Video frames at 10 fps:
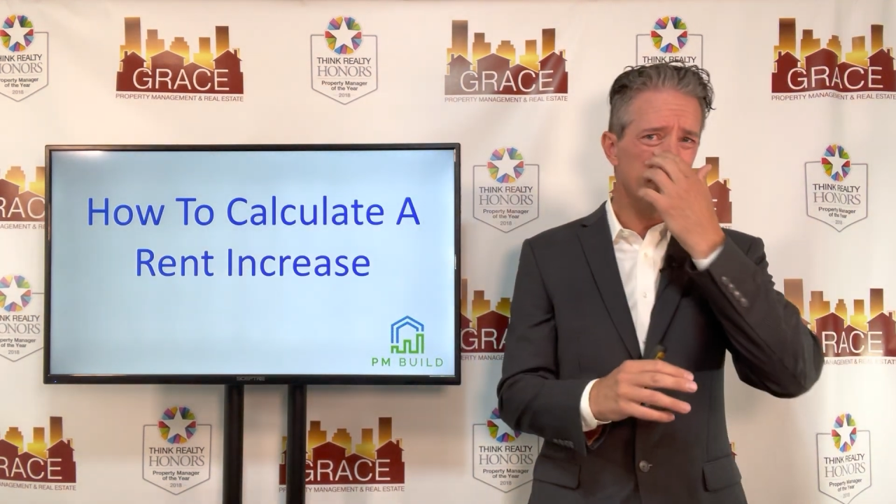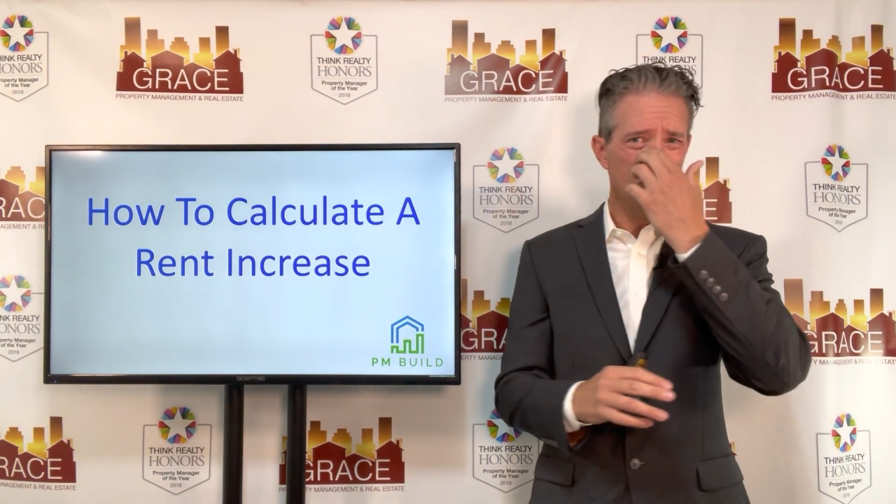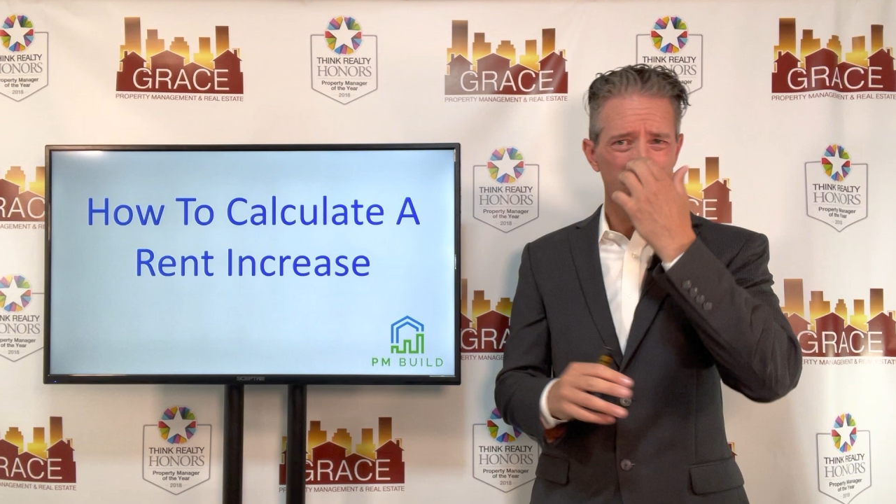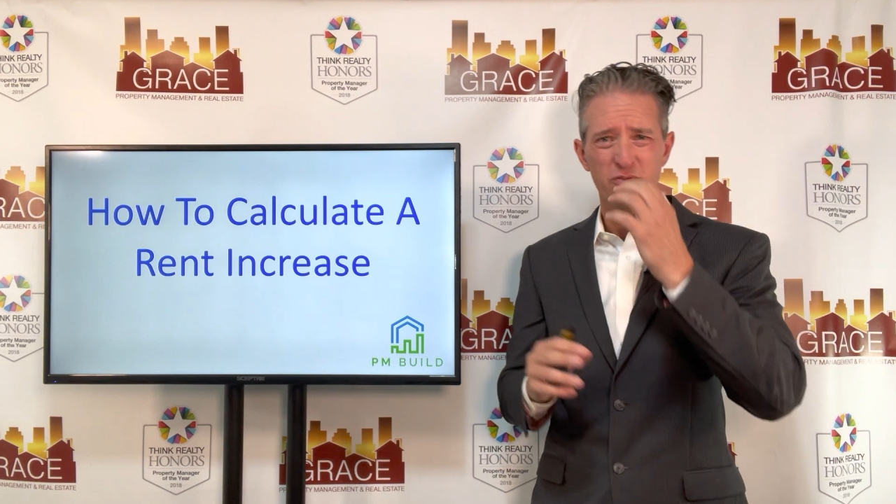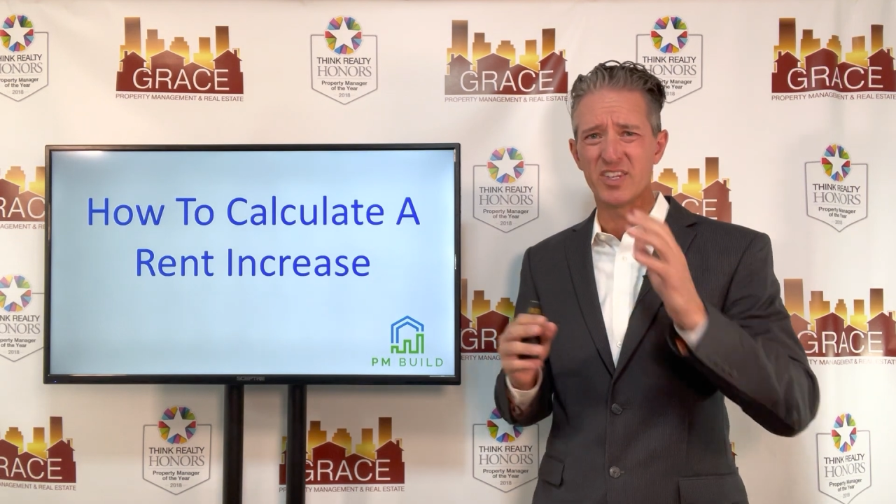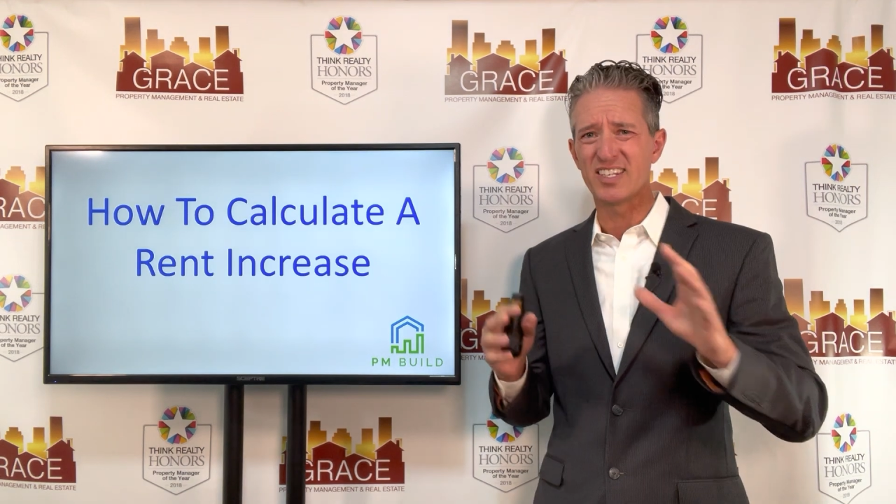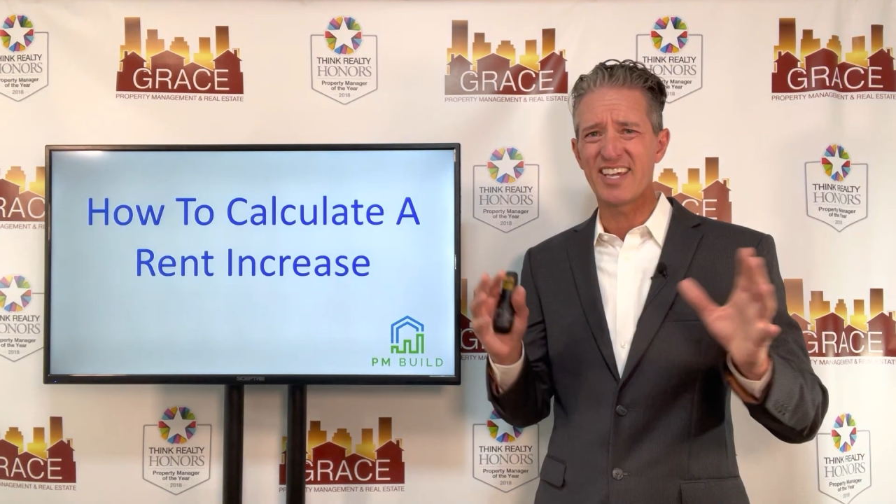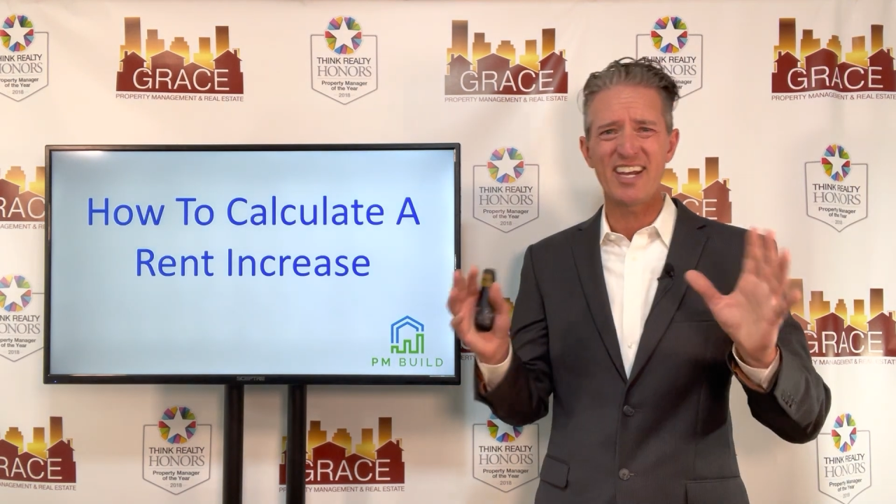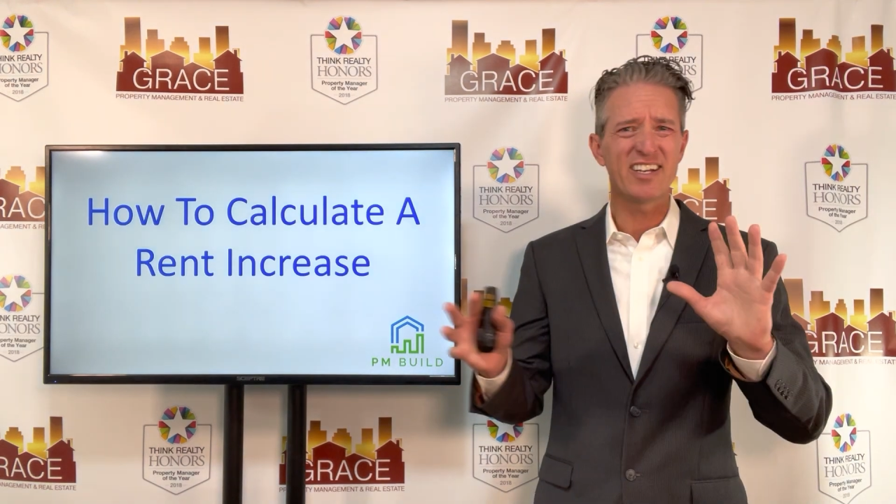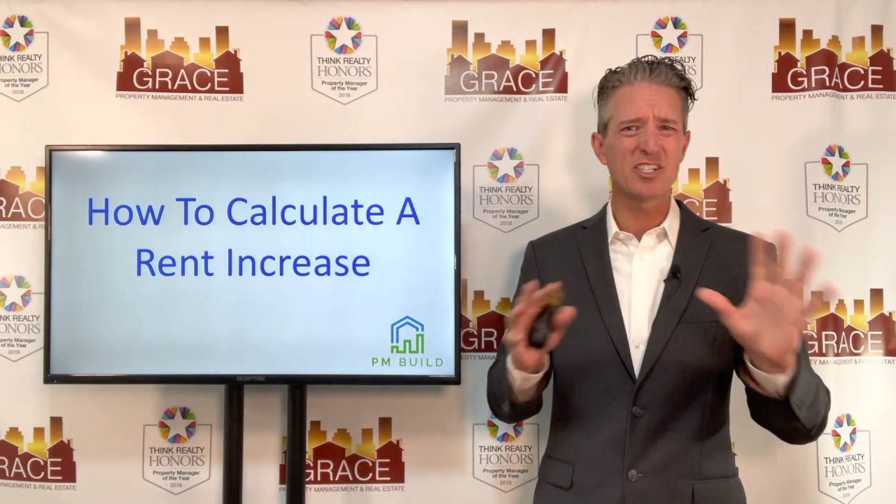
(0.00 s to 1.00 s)
move, and the
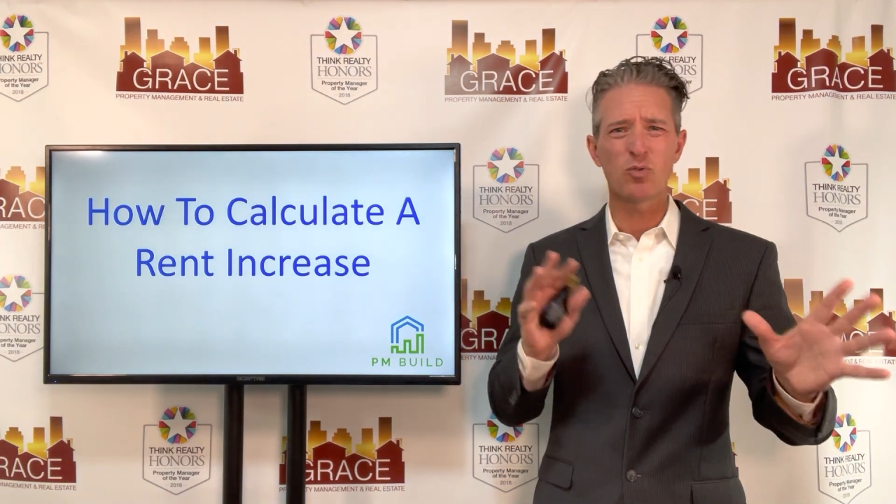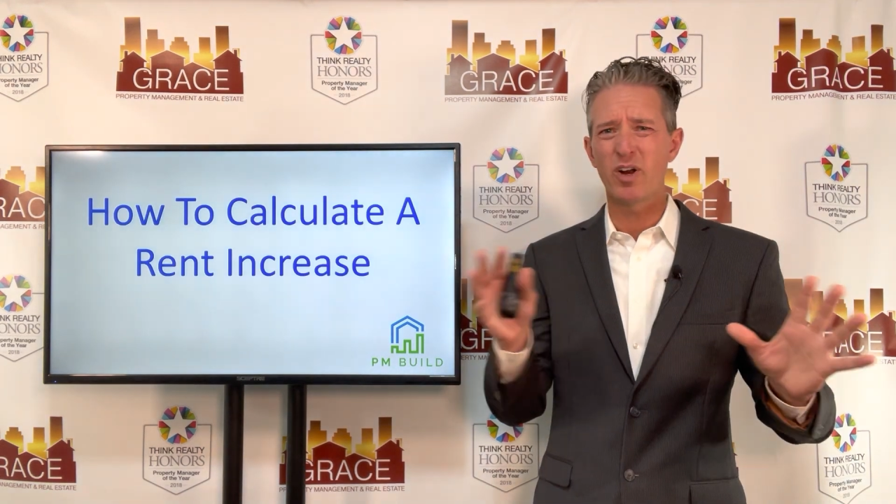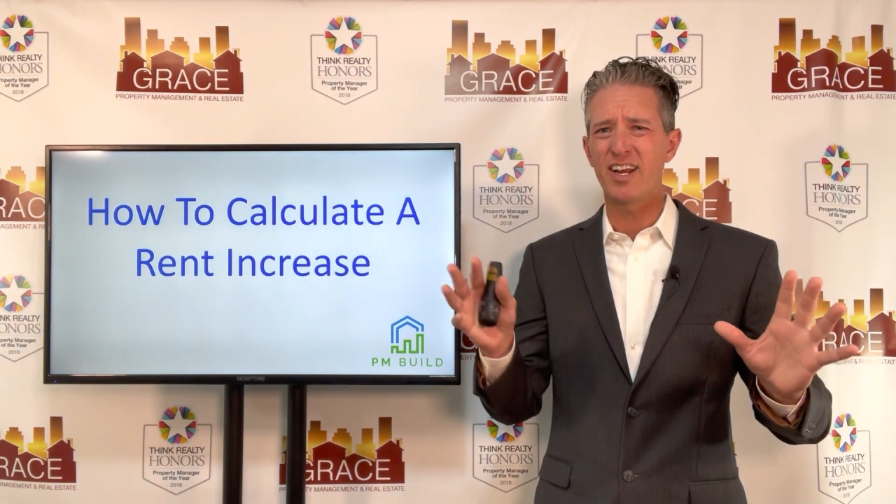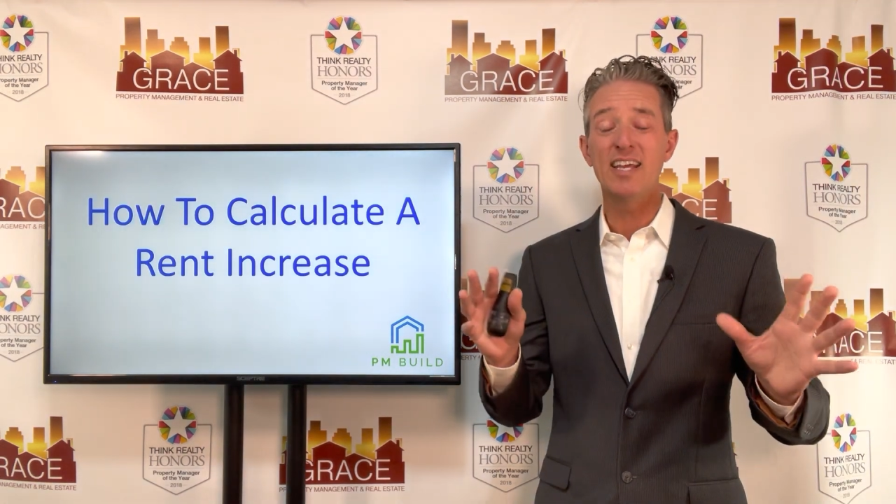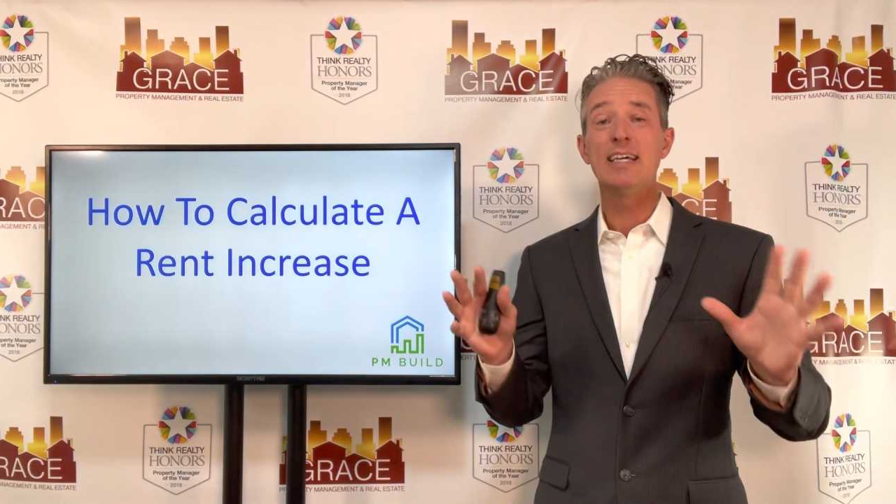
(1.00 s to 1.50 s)
tenant doesn't want it.